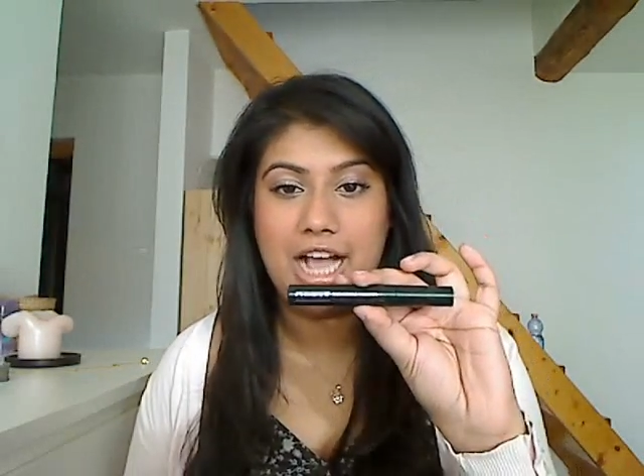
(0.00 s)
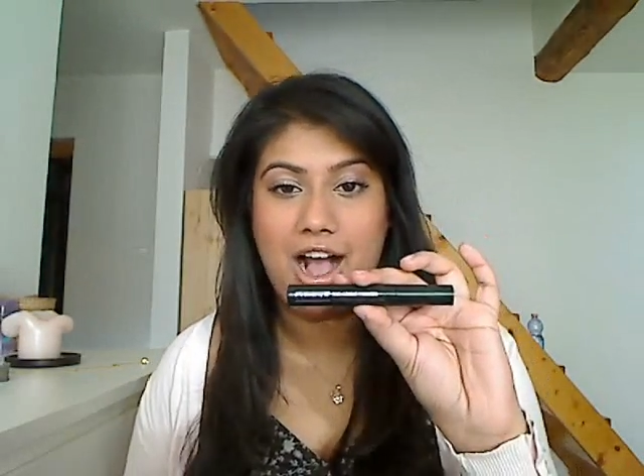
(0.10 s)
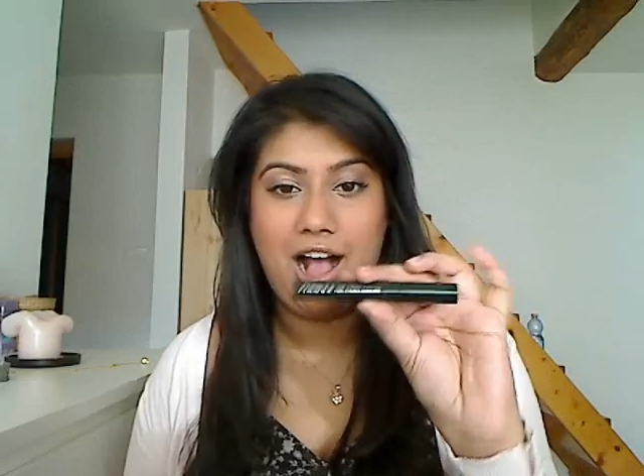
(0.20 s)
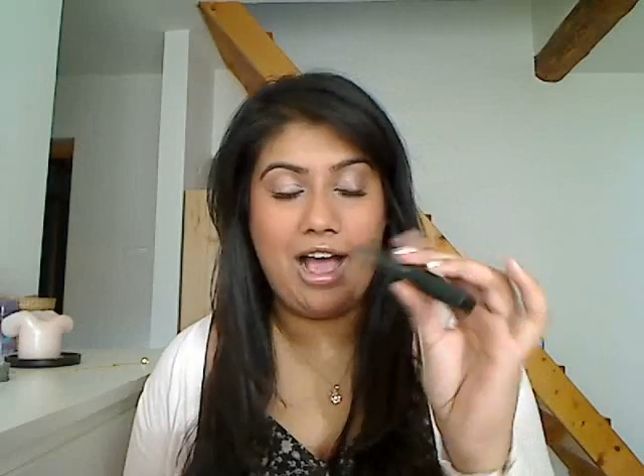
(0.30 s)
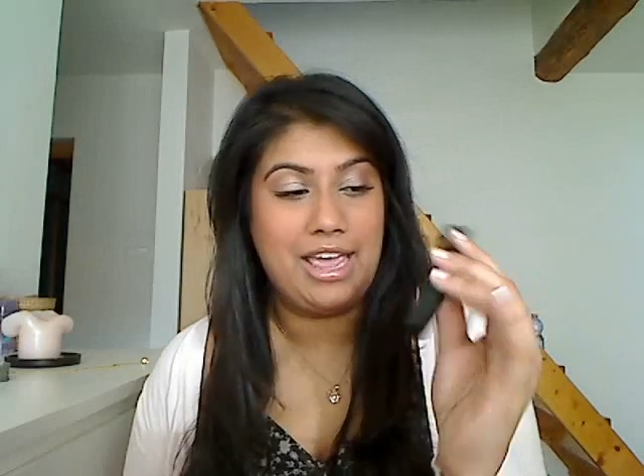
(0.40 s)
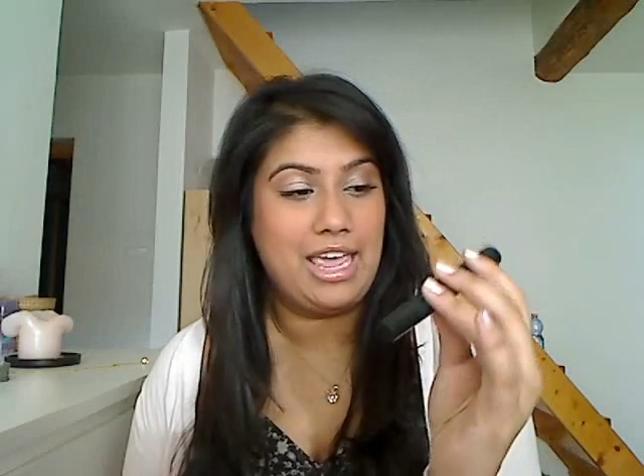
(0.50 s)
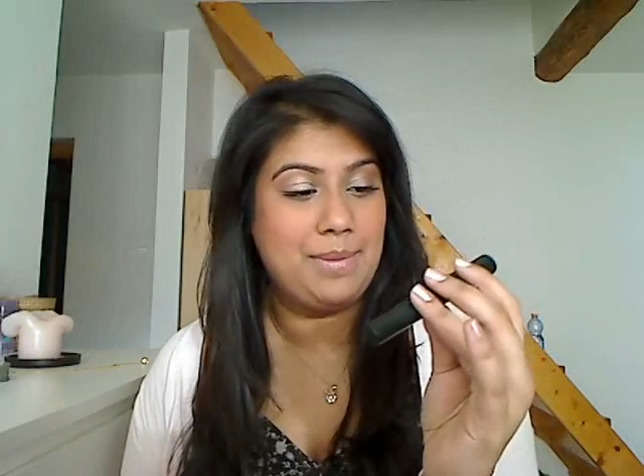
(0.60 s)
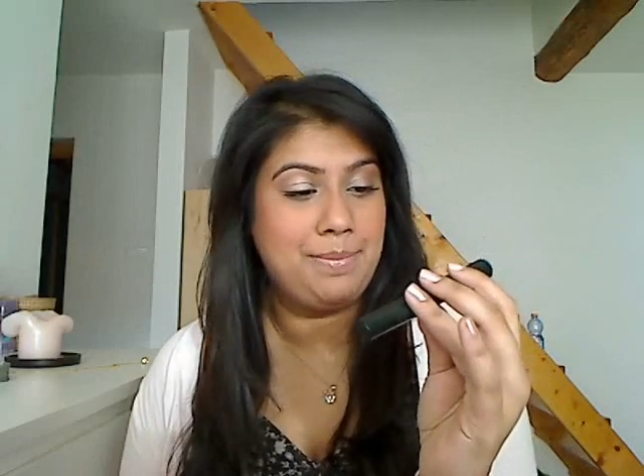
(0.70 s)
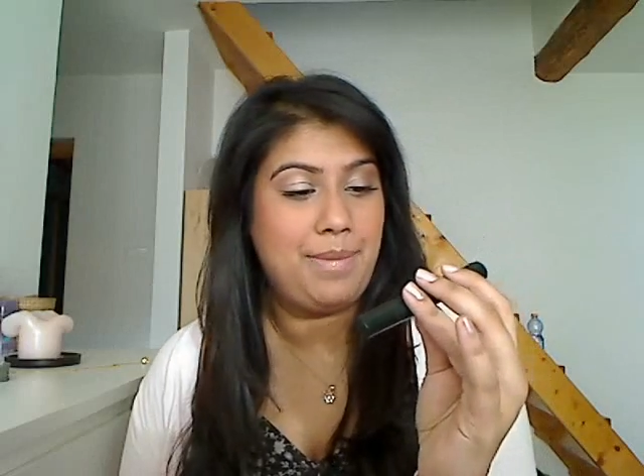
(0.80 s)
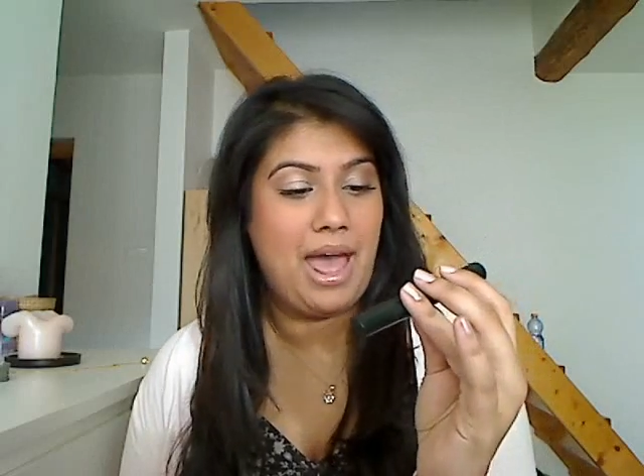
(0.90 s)
High
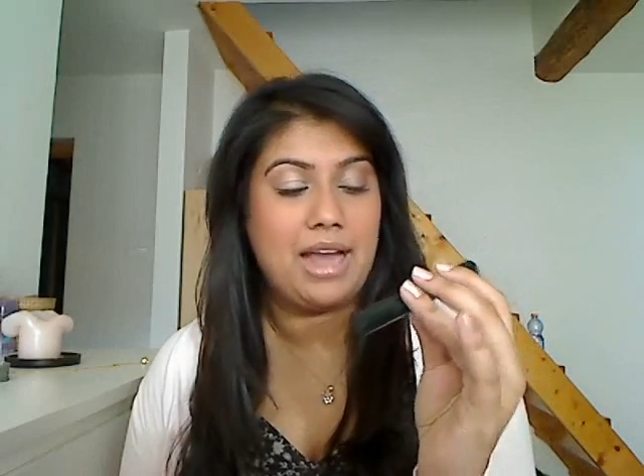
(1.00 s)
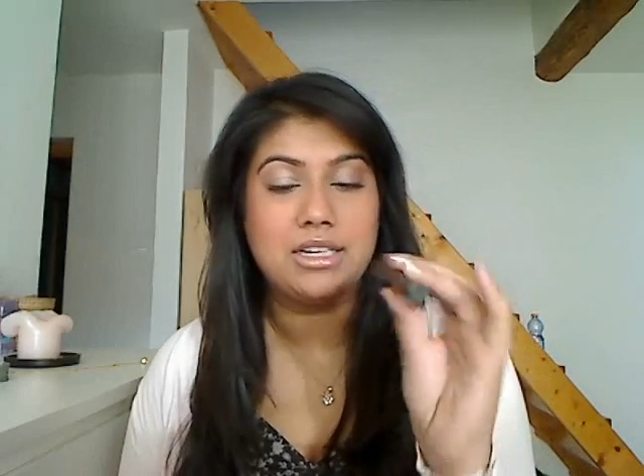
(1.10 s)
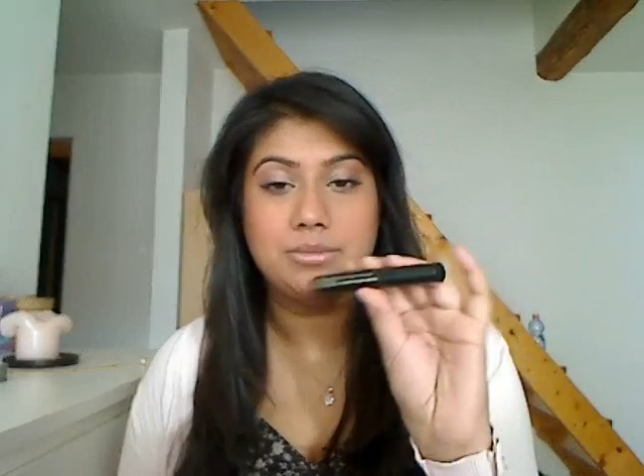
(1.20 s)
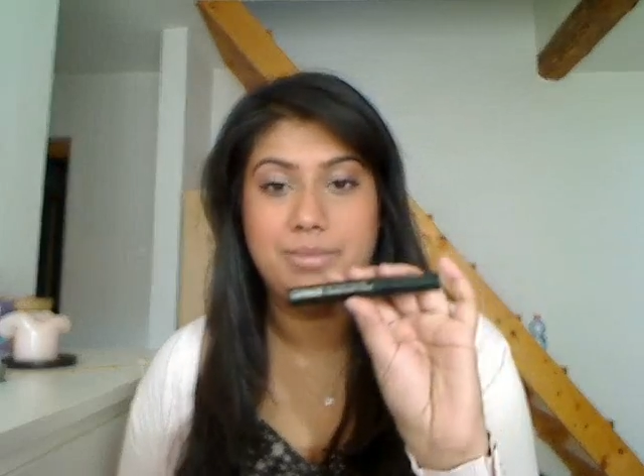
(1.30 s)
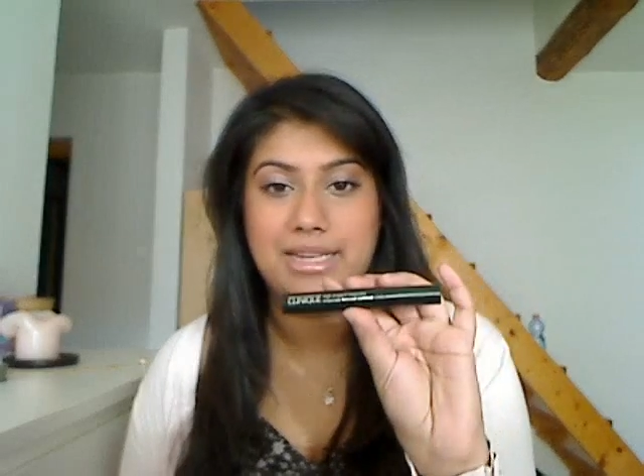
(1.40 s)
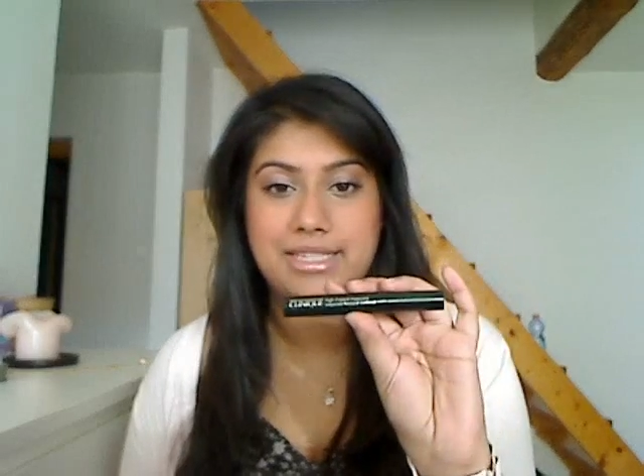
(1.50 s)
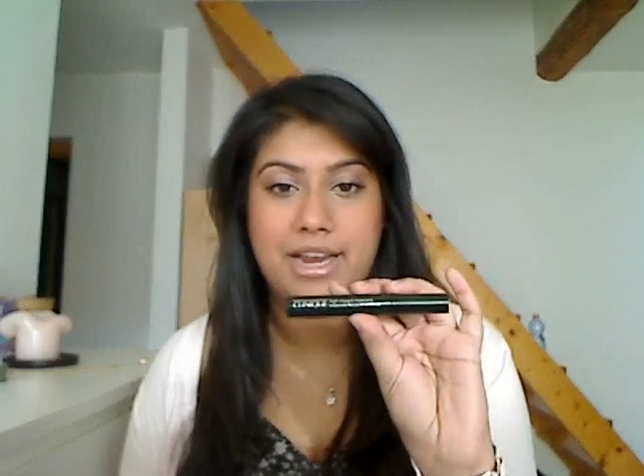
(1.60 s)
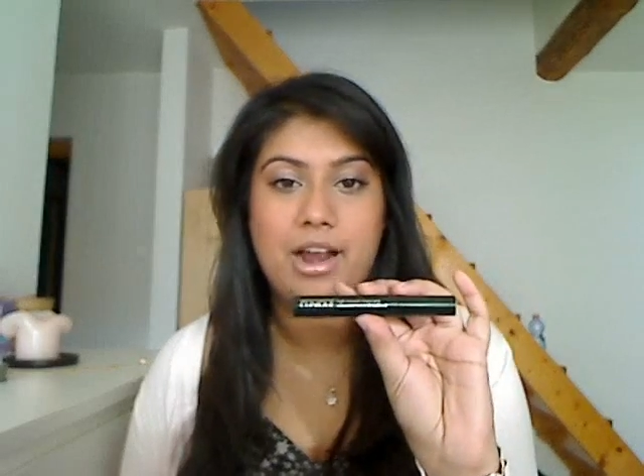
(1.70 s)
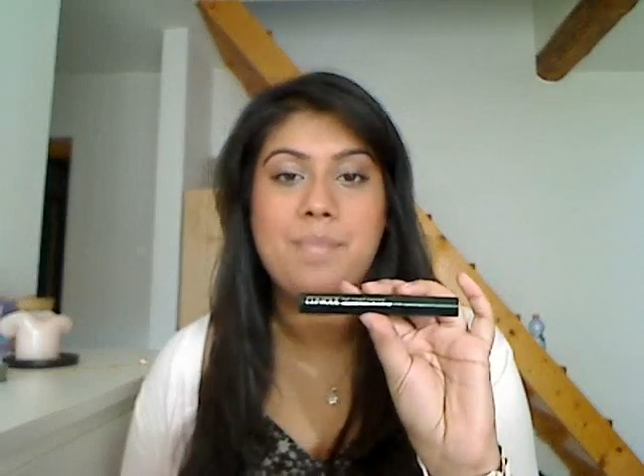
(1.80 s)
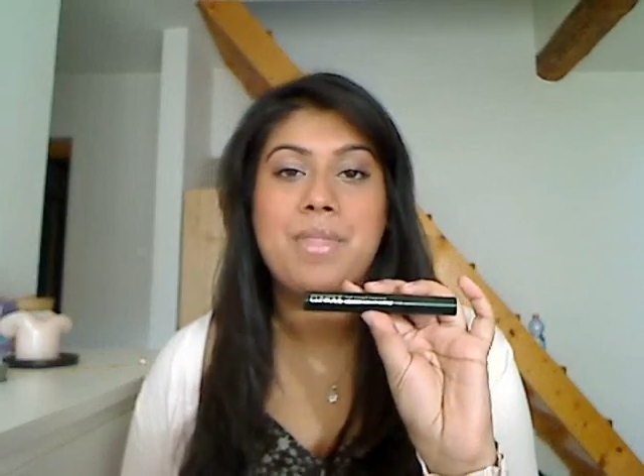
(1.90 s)
Impact
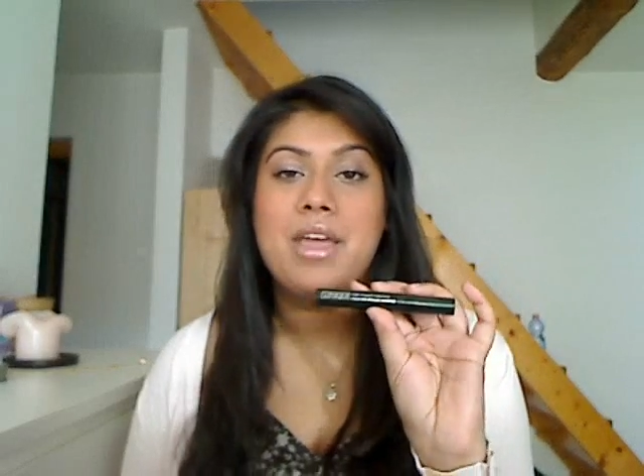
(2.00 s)
Mascara.